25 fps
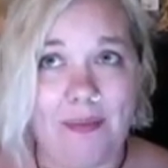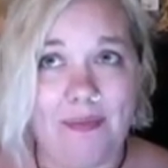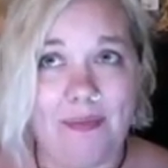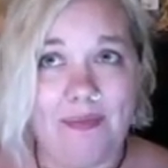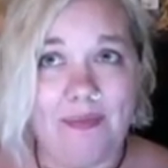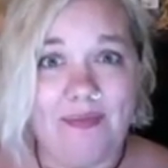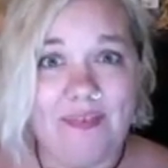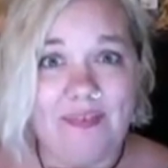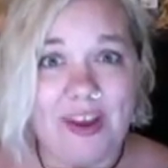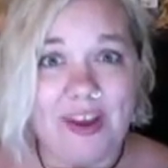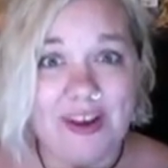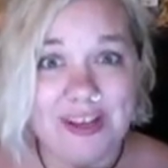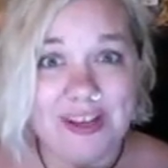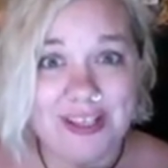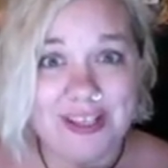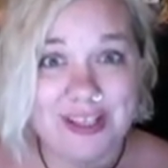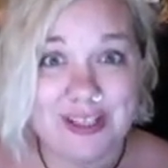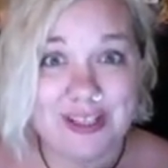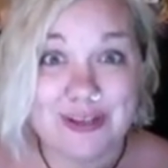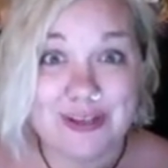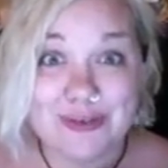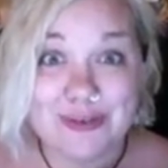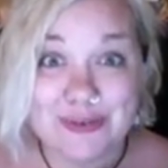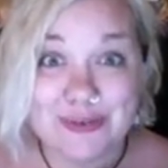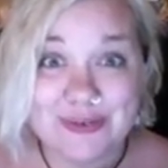very
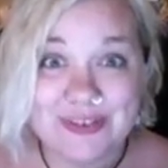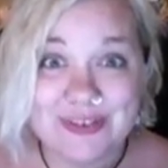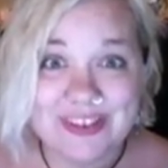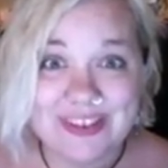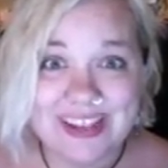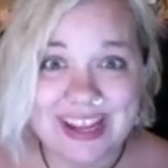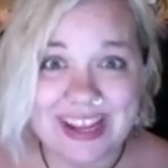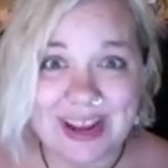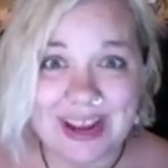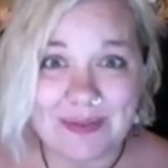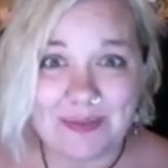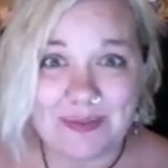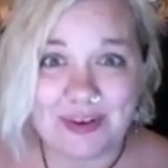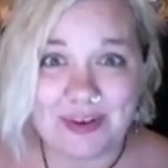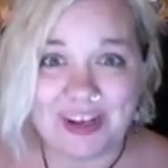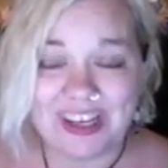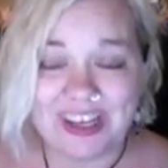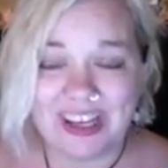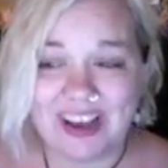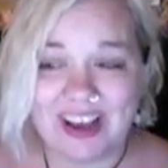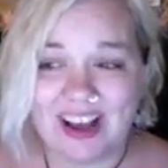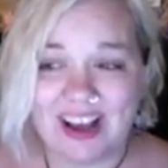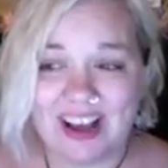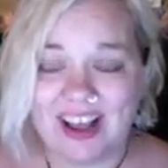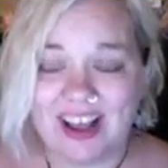soon that I'm
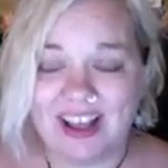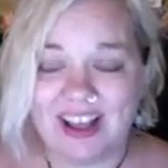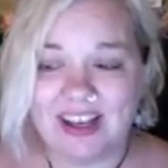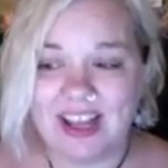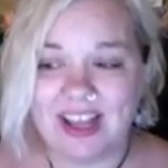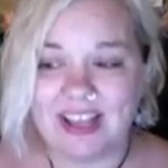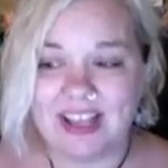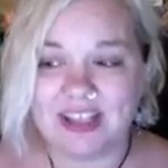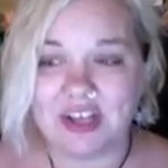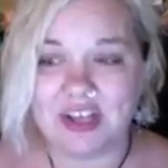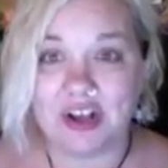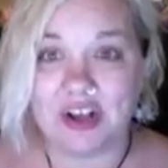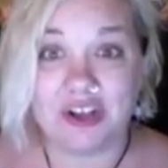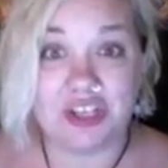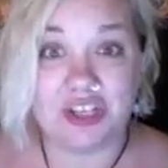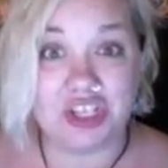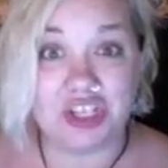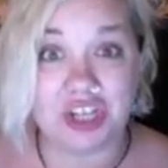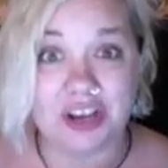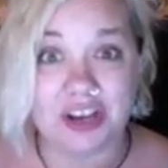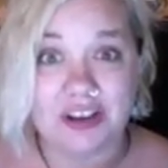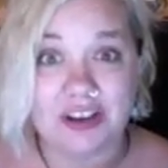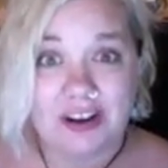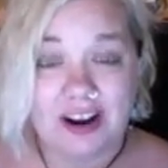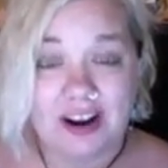working on. It's called
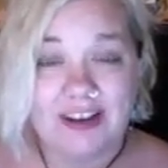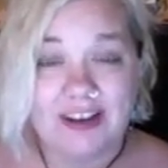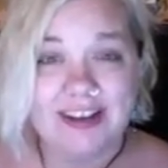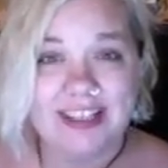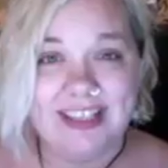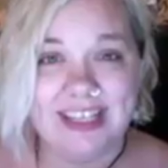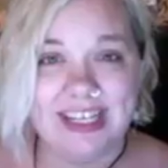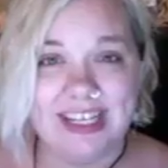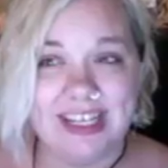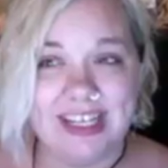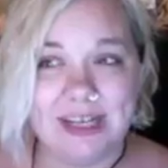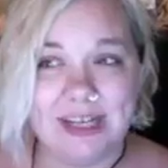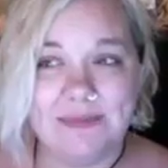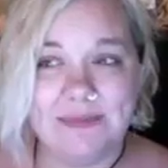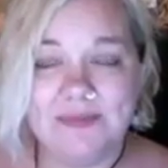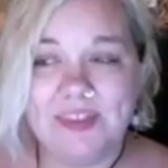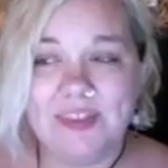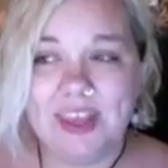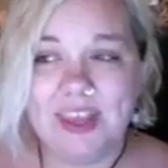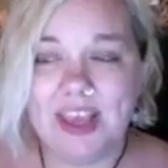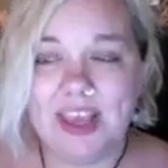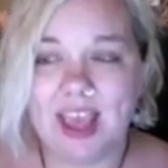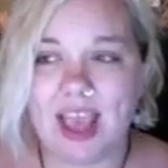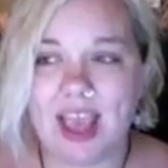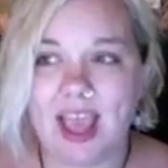Chakrarti,
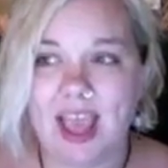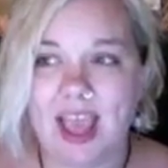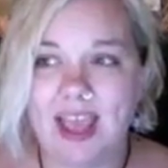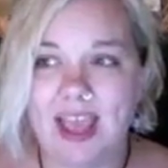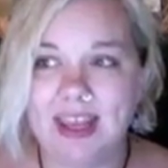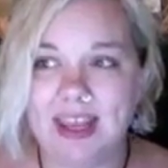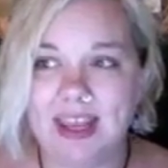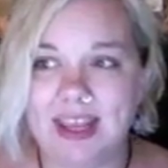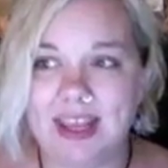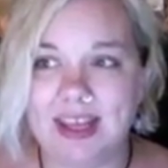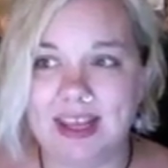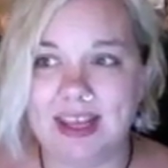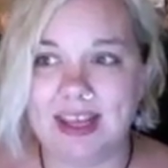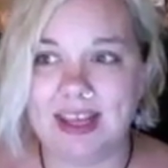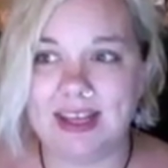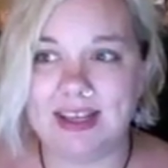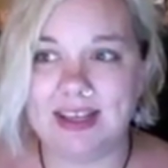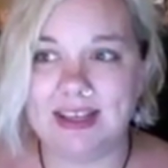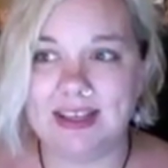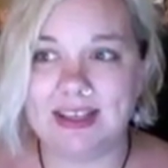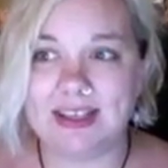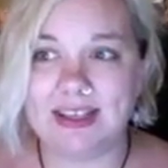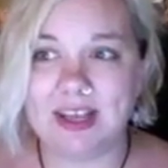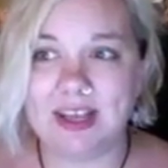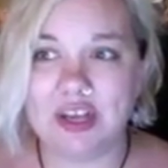and it
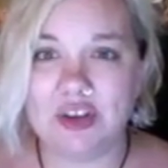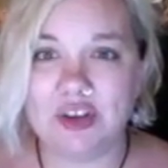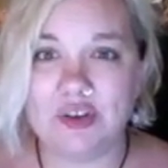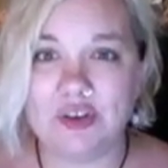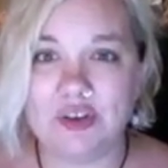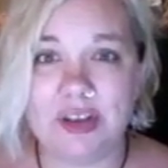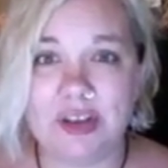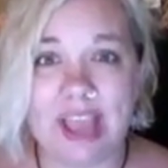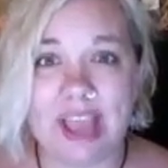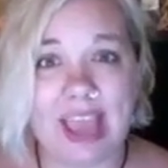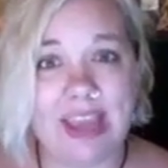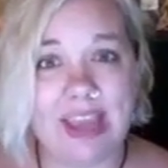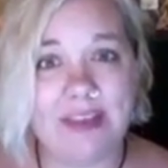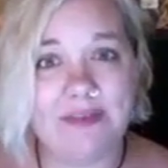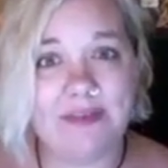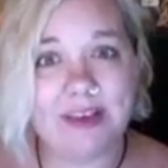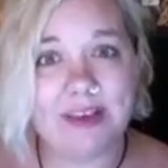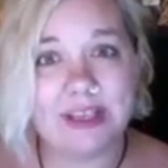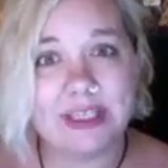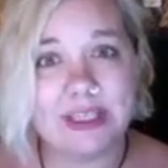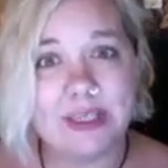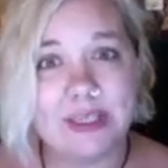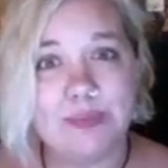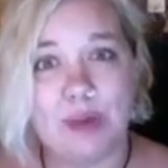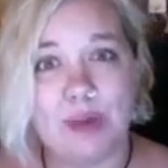is creative
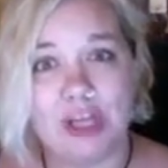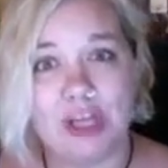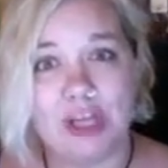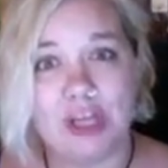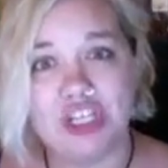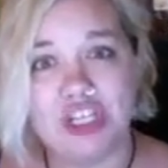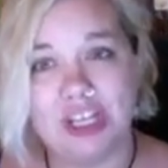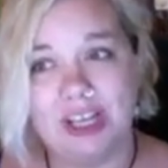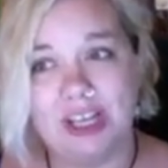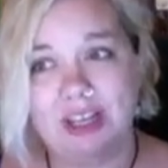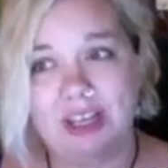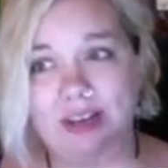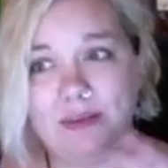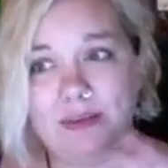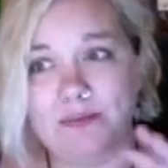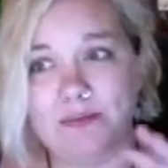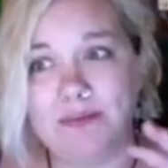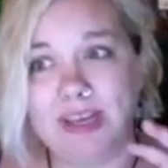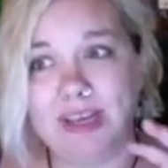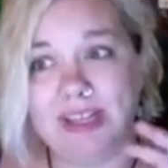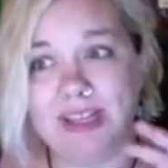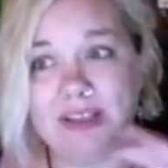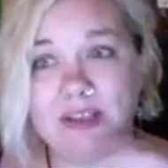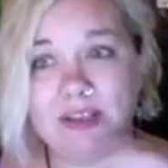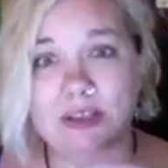expression
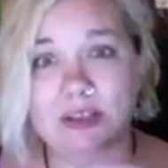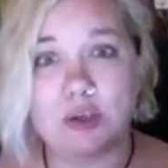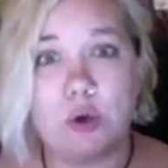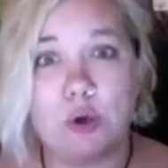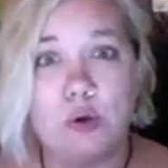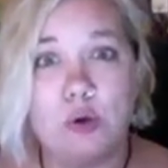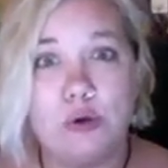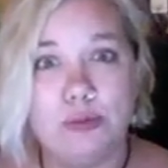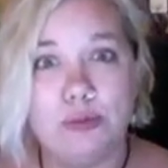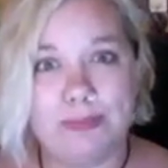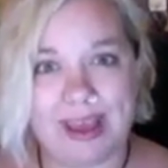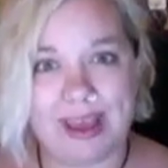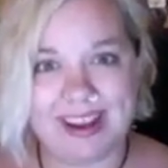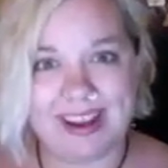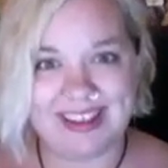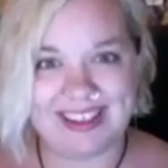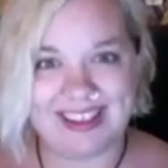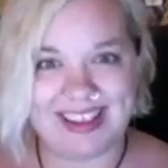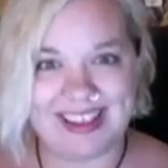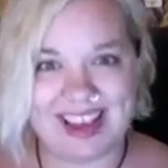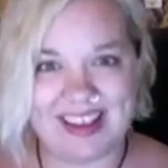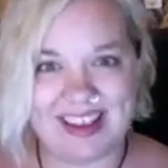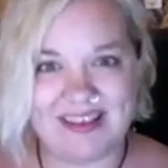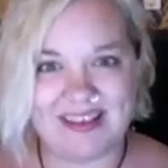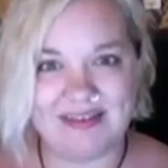meets soul
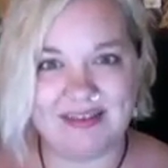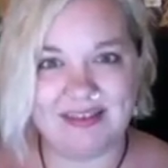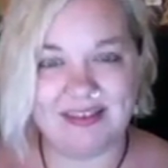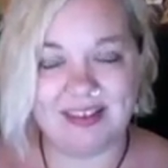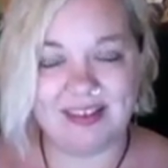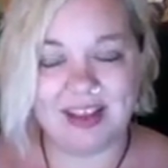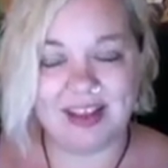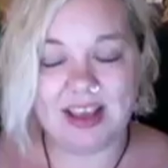medicine.